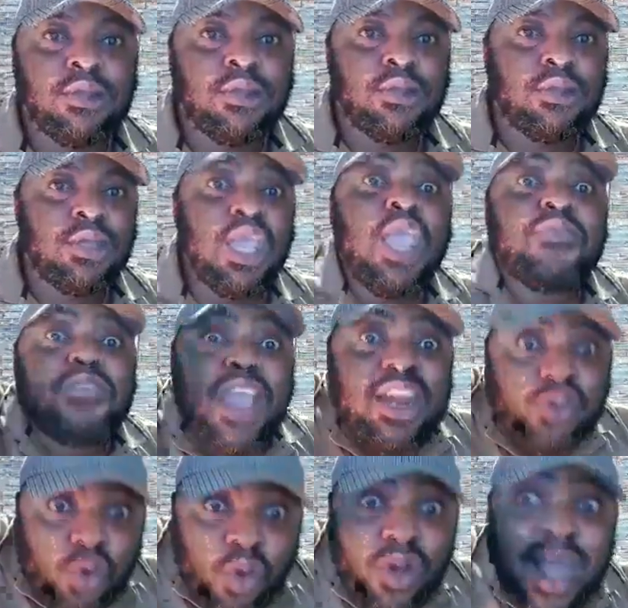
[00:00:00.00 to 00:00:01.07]
If
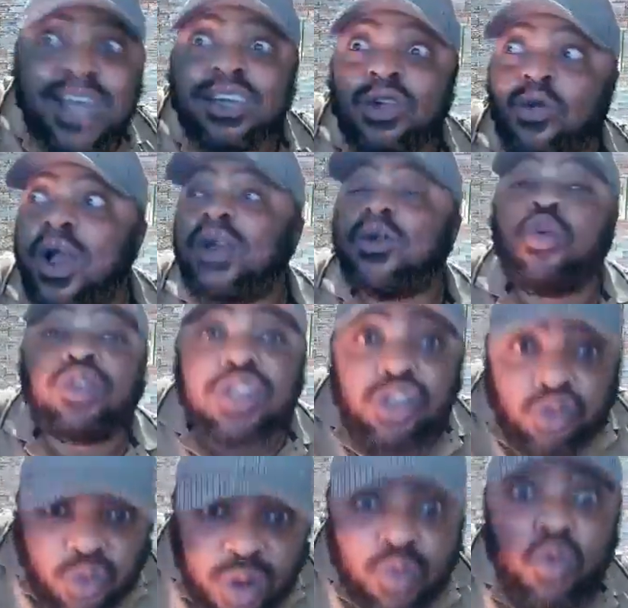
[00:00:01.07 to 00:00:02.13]
Edo are the one who
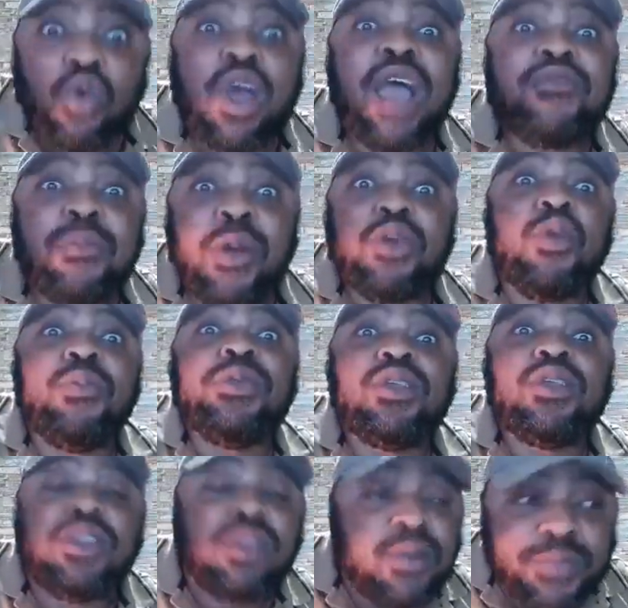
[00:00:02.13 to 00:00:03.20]
destroyed, everybody will be
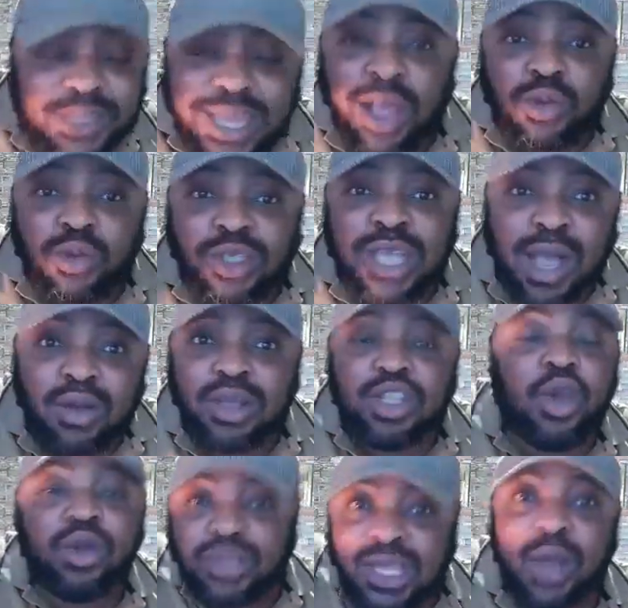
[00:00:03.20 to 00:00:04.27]
the whole South
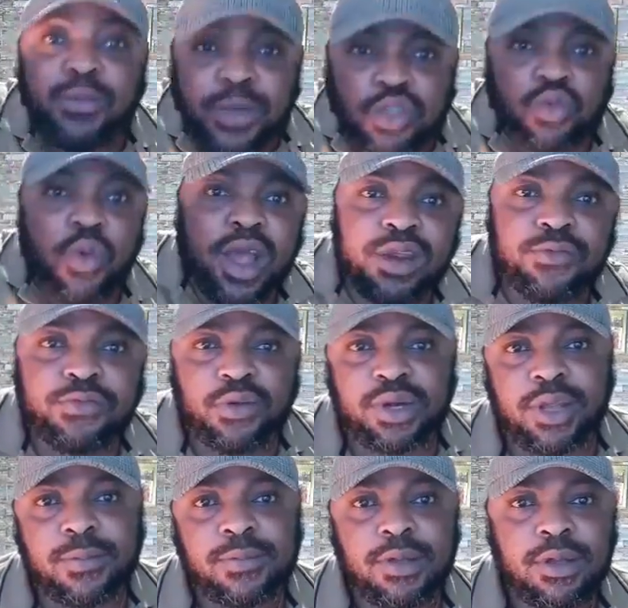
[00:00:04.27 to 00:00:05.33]
will be swearing for
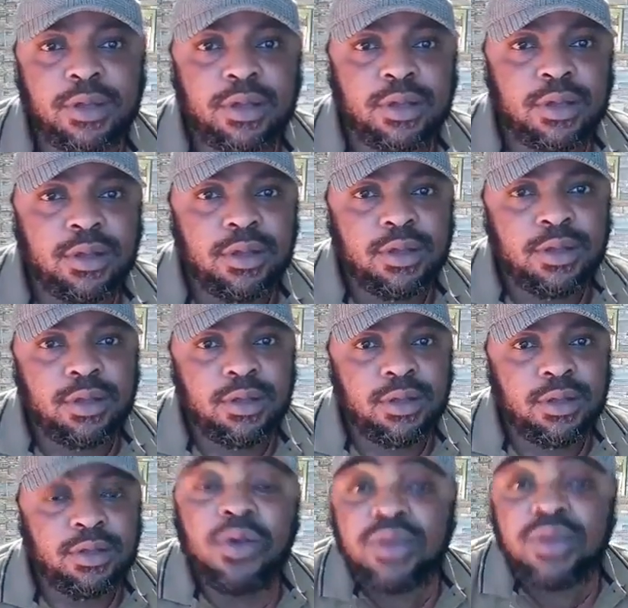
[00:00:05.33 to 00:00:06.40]
them.
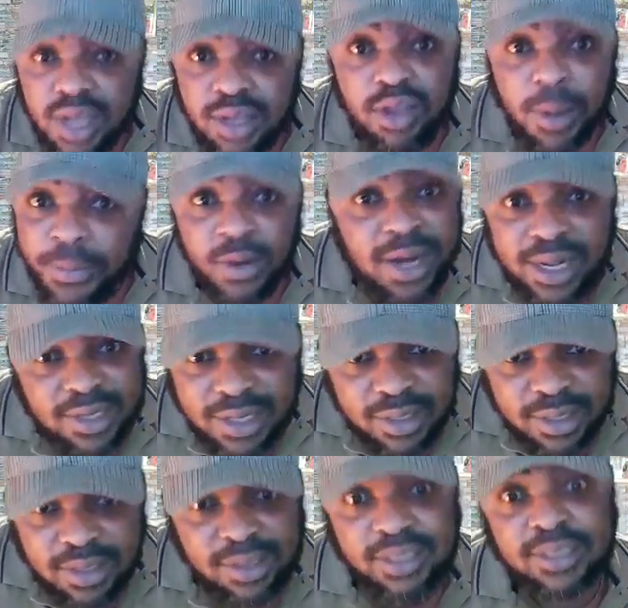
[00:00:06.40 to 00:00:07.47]
Your brother did
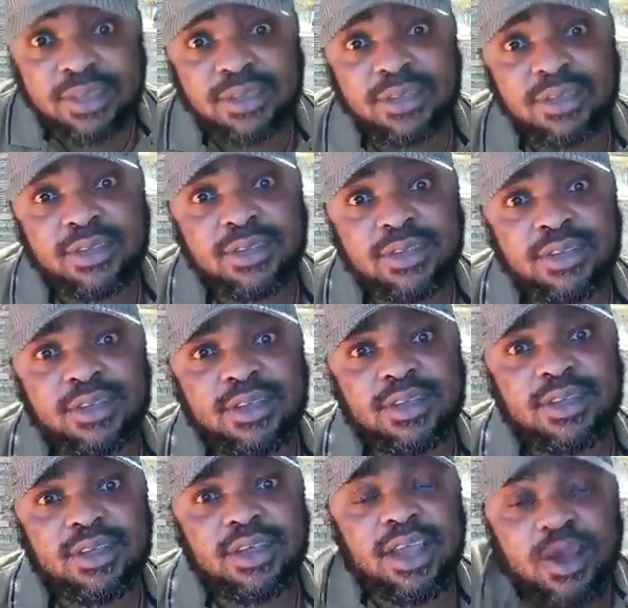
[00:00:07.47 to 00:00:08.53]
it.
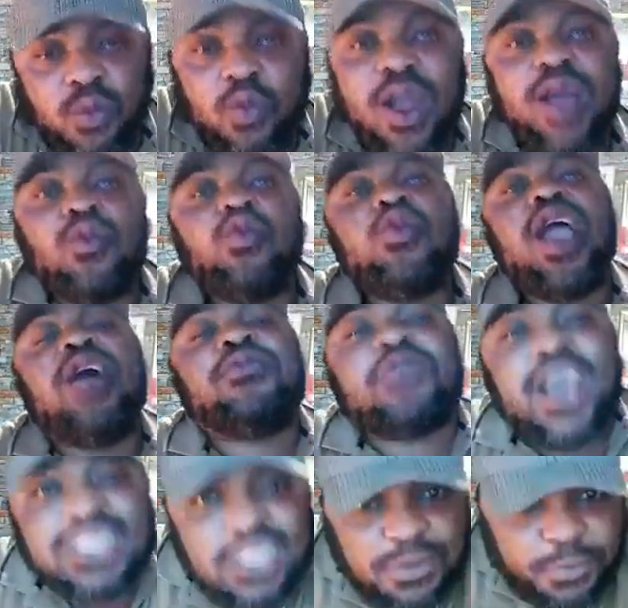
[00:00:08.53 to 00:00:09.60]
We are
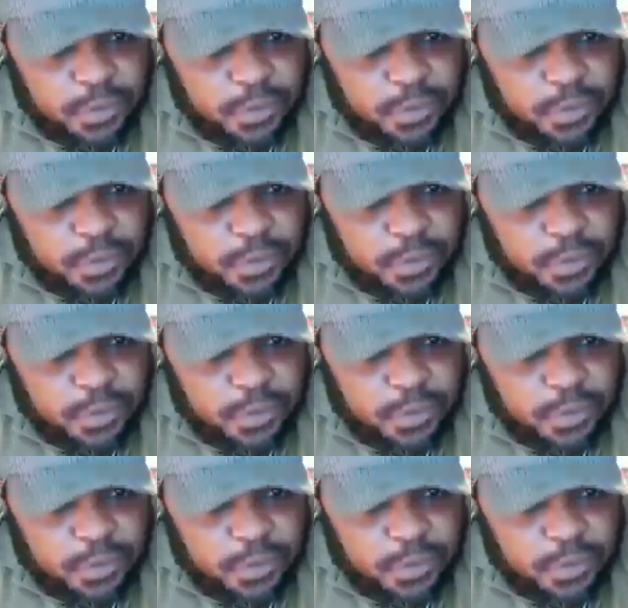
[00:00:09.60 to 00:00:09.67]
fighting for